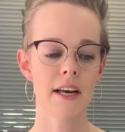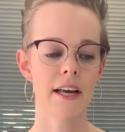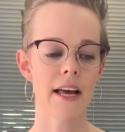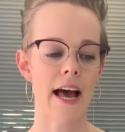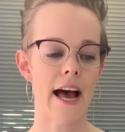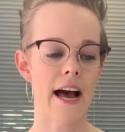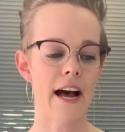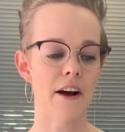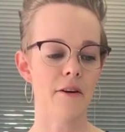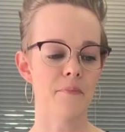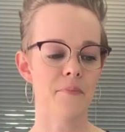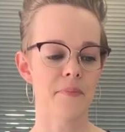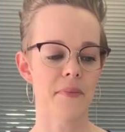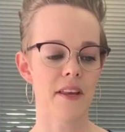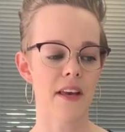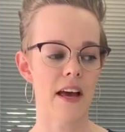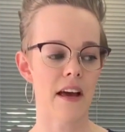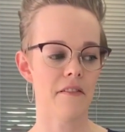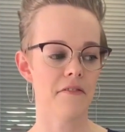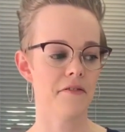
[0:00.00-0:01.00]

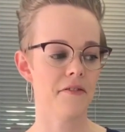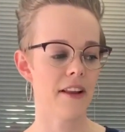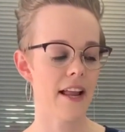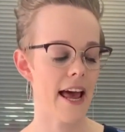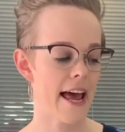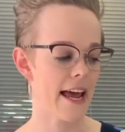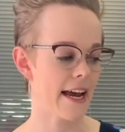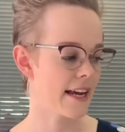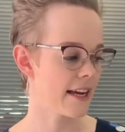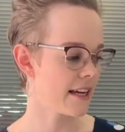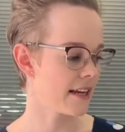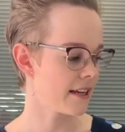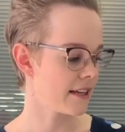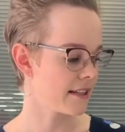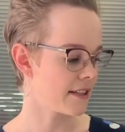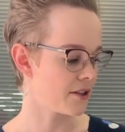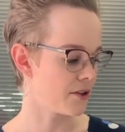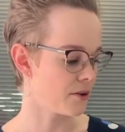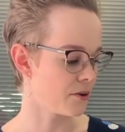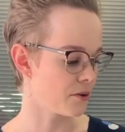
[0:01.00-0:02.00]
A flag
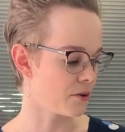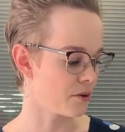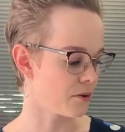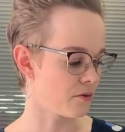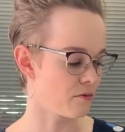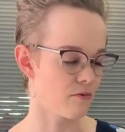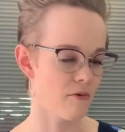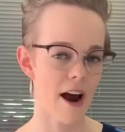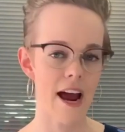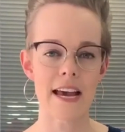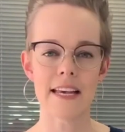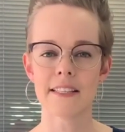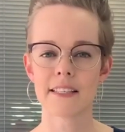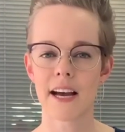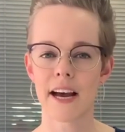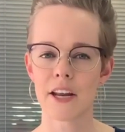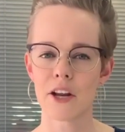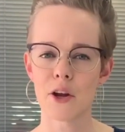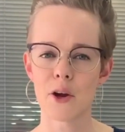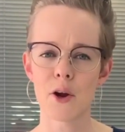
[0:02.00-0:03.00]
to raise
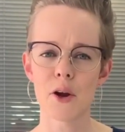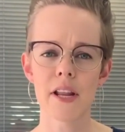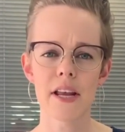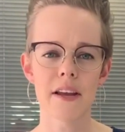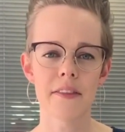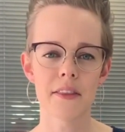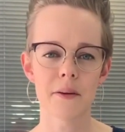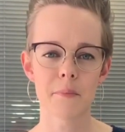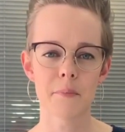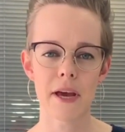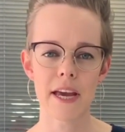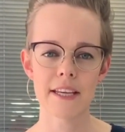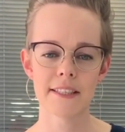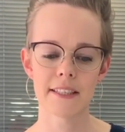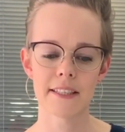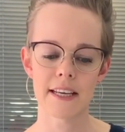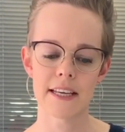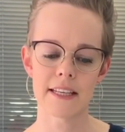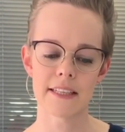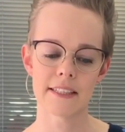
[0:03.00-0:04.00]
kind of early in the piece
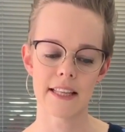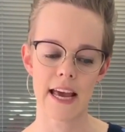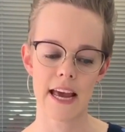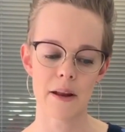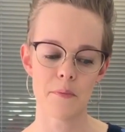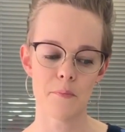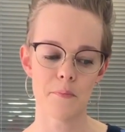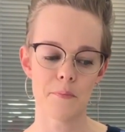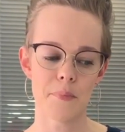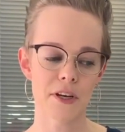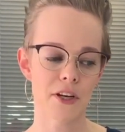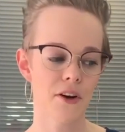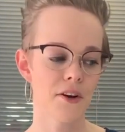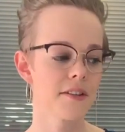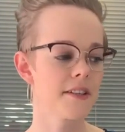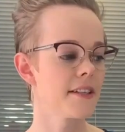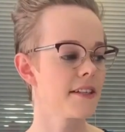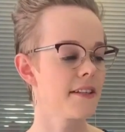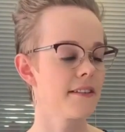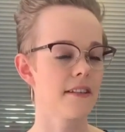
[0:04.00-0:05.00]
is that because
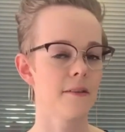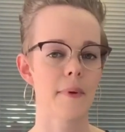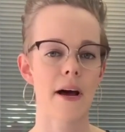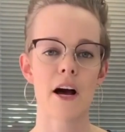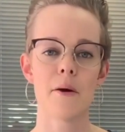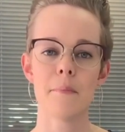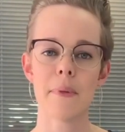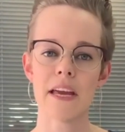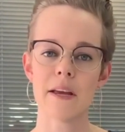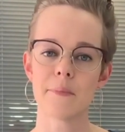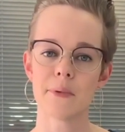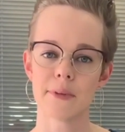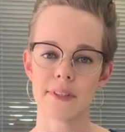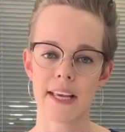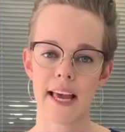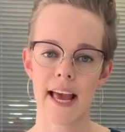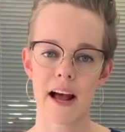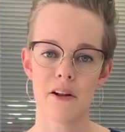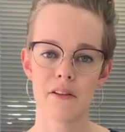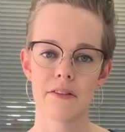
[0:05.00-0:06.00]
this is about people's
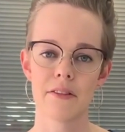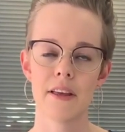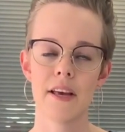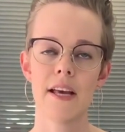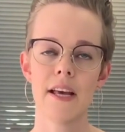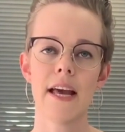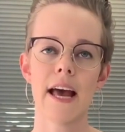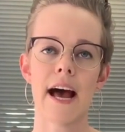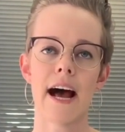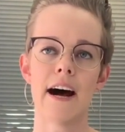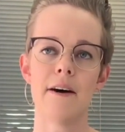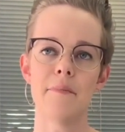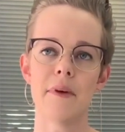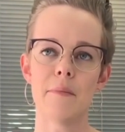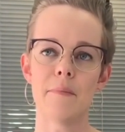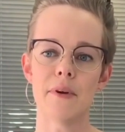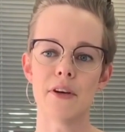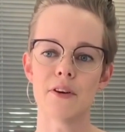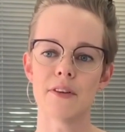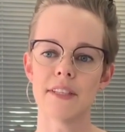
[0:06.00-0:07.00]
health, and
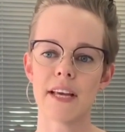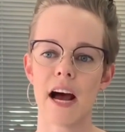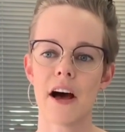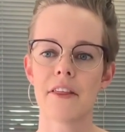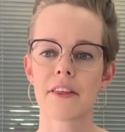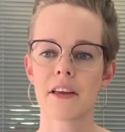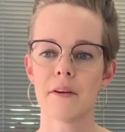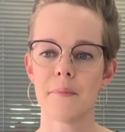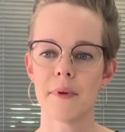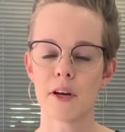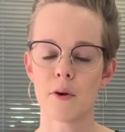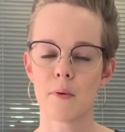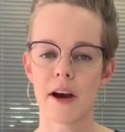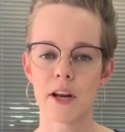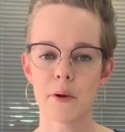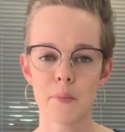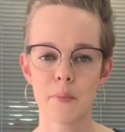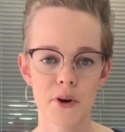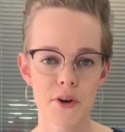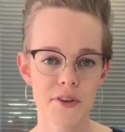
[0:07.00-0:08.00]
because health can be quite a
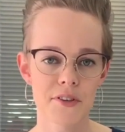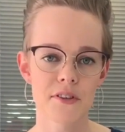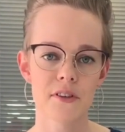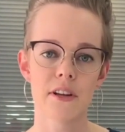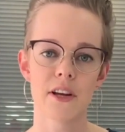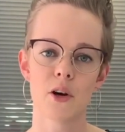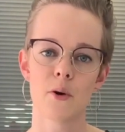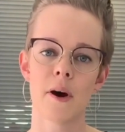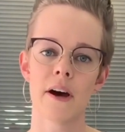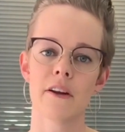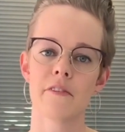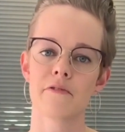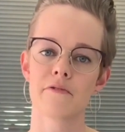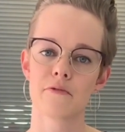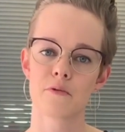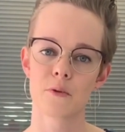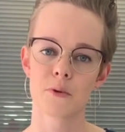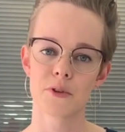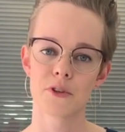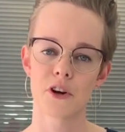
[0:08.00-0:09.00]
personal and quite a
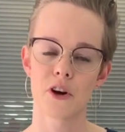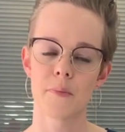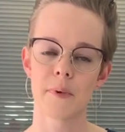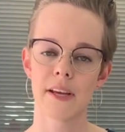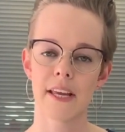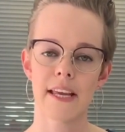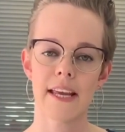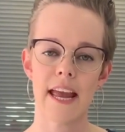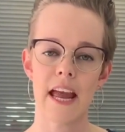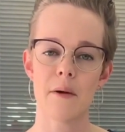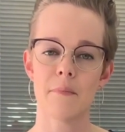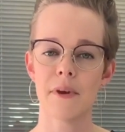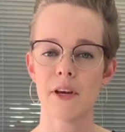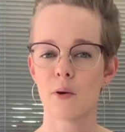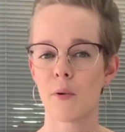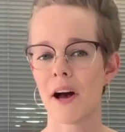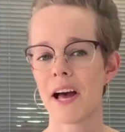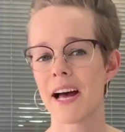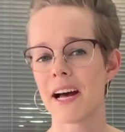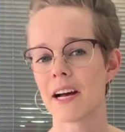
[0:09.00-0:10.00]
fraught topic, it can be
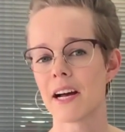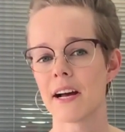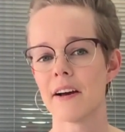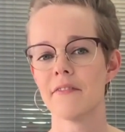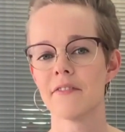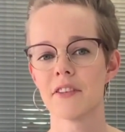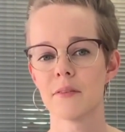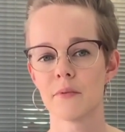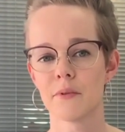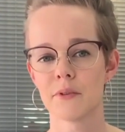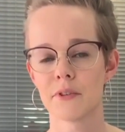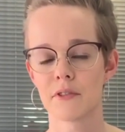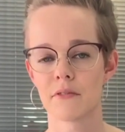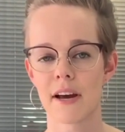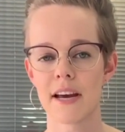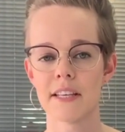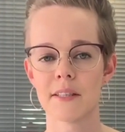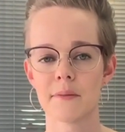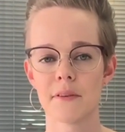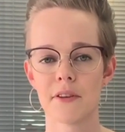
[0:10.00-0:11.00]
quite uncomfortable to
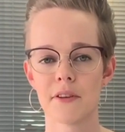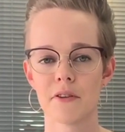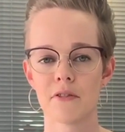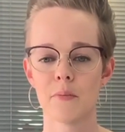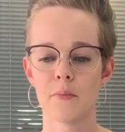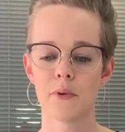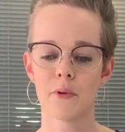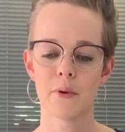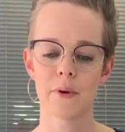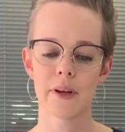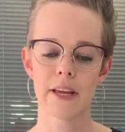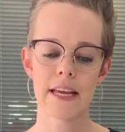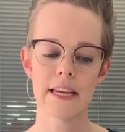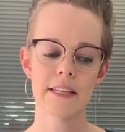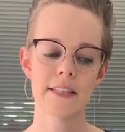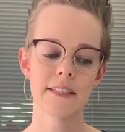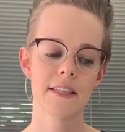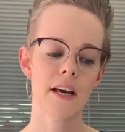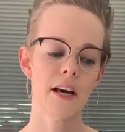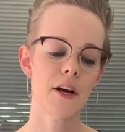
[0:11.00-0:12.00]
raise with your
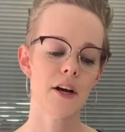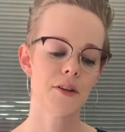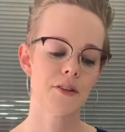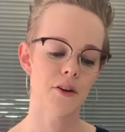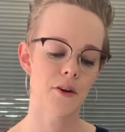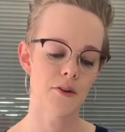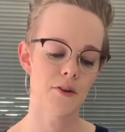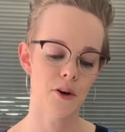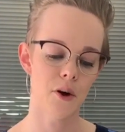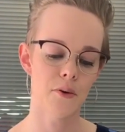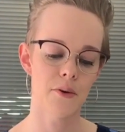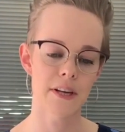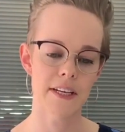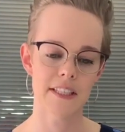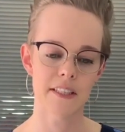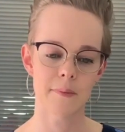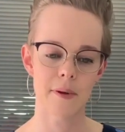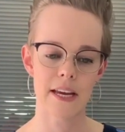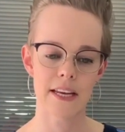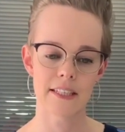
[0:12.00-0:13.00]
employees. So don't
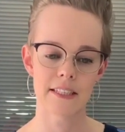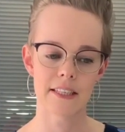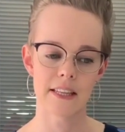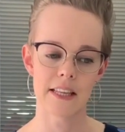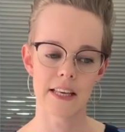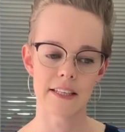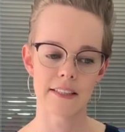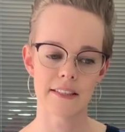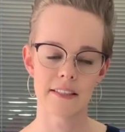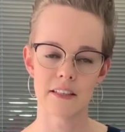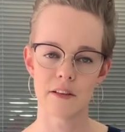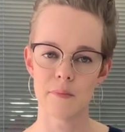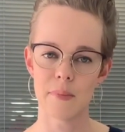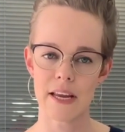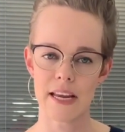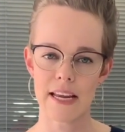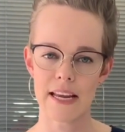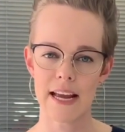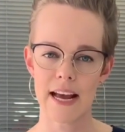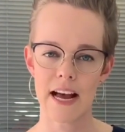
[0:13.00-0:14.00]
expect this to
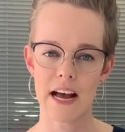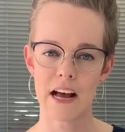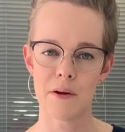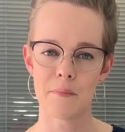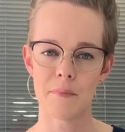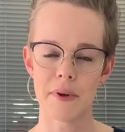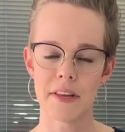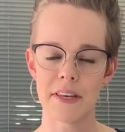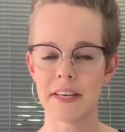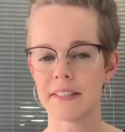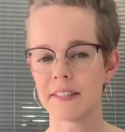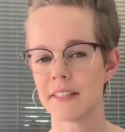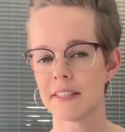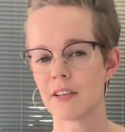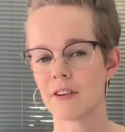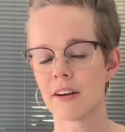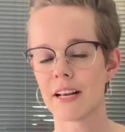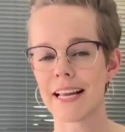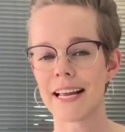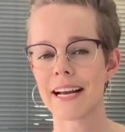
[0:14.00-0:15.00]
be
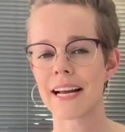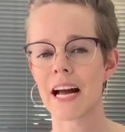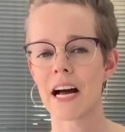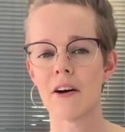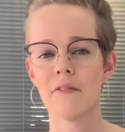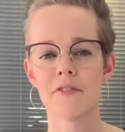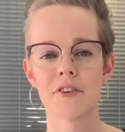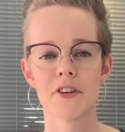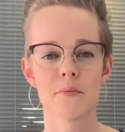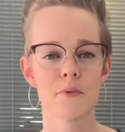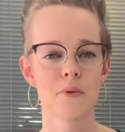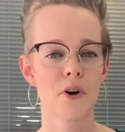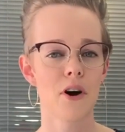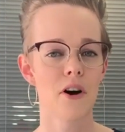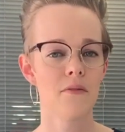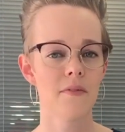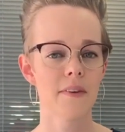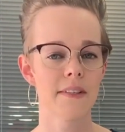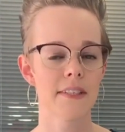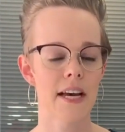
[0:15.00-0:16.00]
necessarily a comfortable
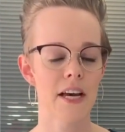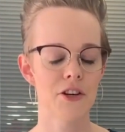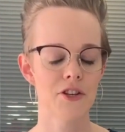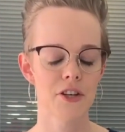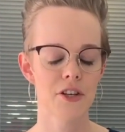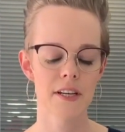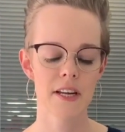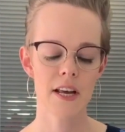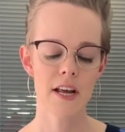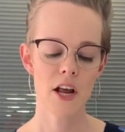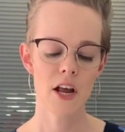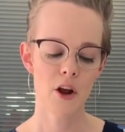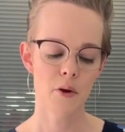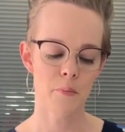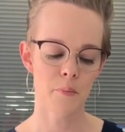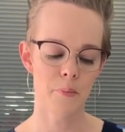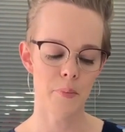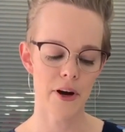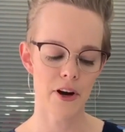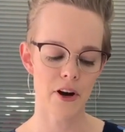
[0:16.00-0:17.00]
conversation.
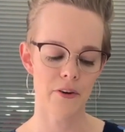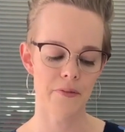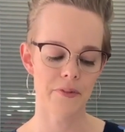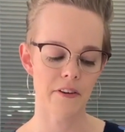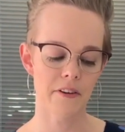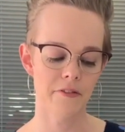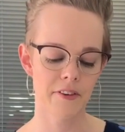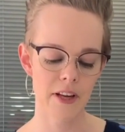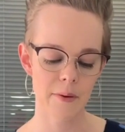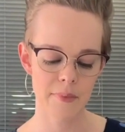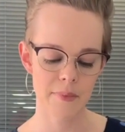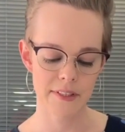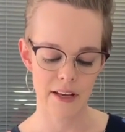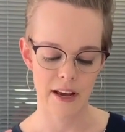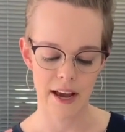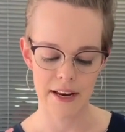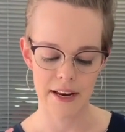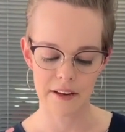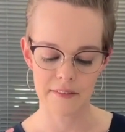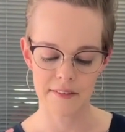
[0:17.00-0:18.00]
But on the flip
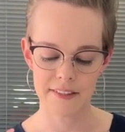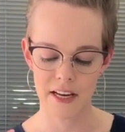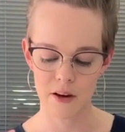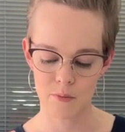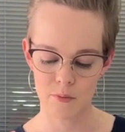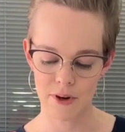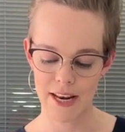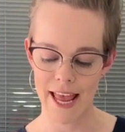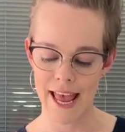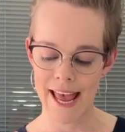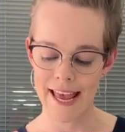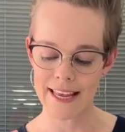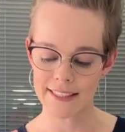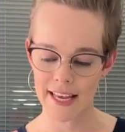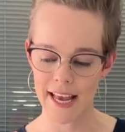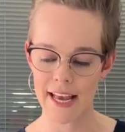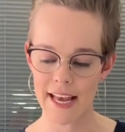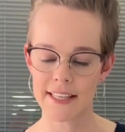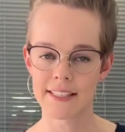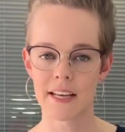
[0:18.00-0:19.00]
side, if someone has
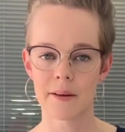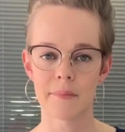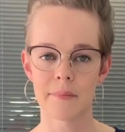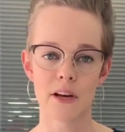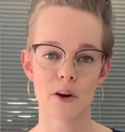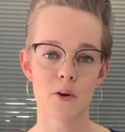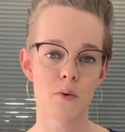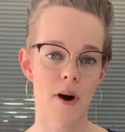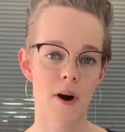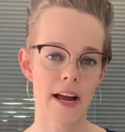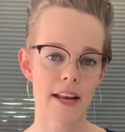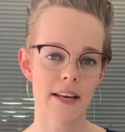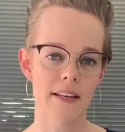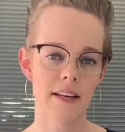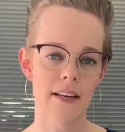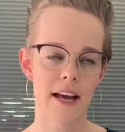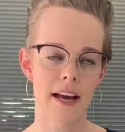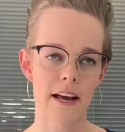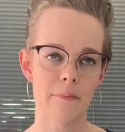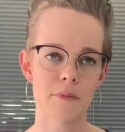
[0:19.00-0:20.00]
had something quite
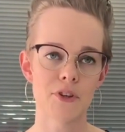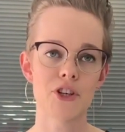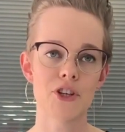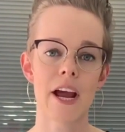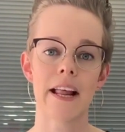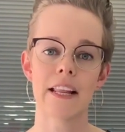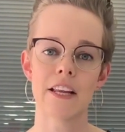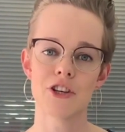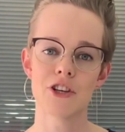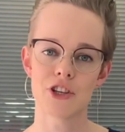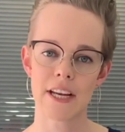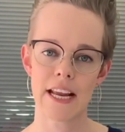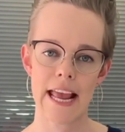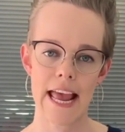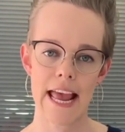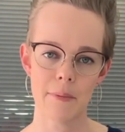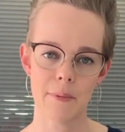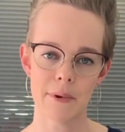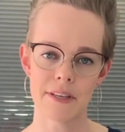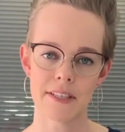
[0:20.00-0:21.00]
challenging
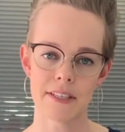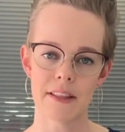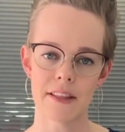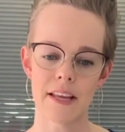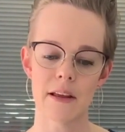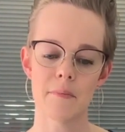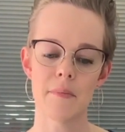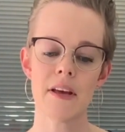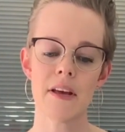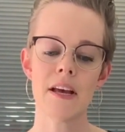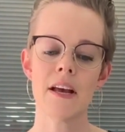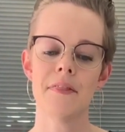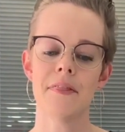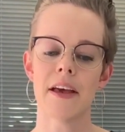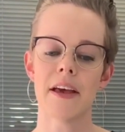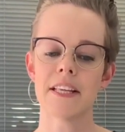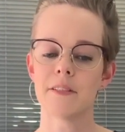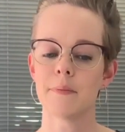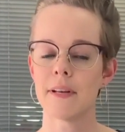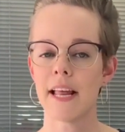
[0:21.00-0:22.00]
happen to them
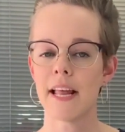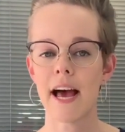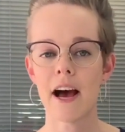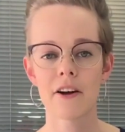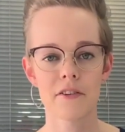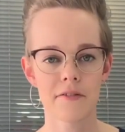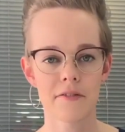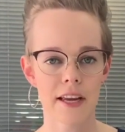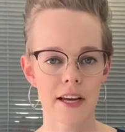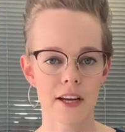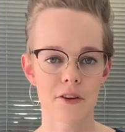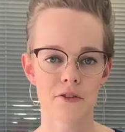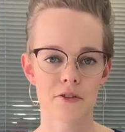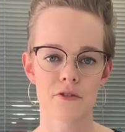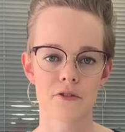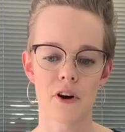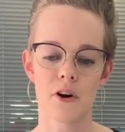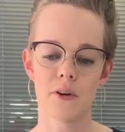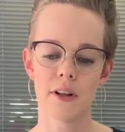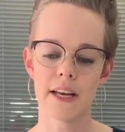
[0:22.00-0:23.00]
that's been out of their
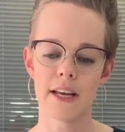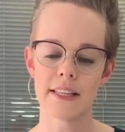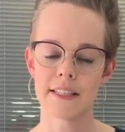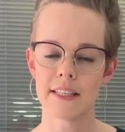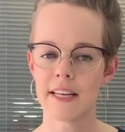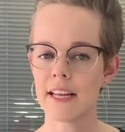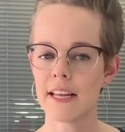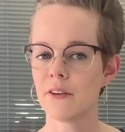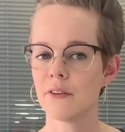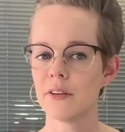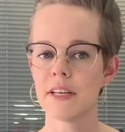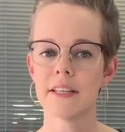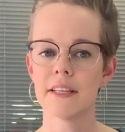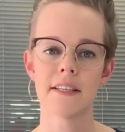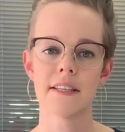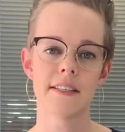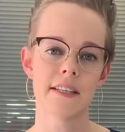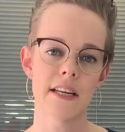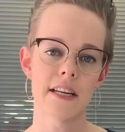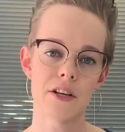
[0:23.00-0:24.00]
control, it's an illness,
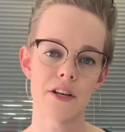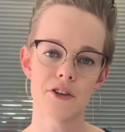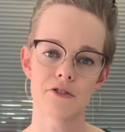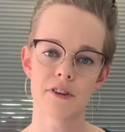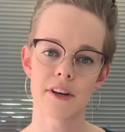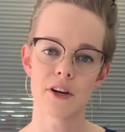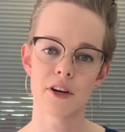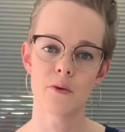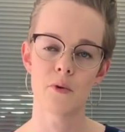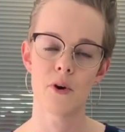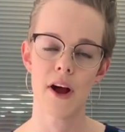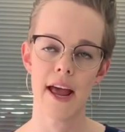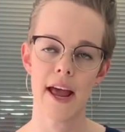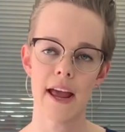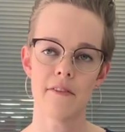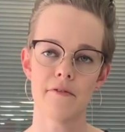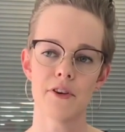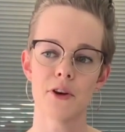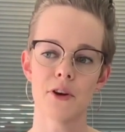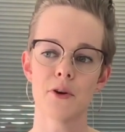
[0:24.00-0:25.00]
it's an injury or what
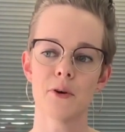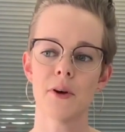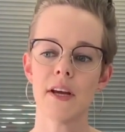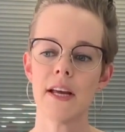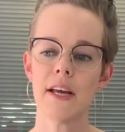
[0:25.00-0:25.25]
have you,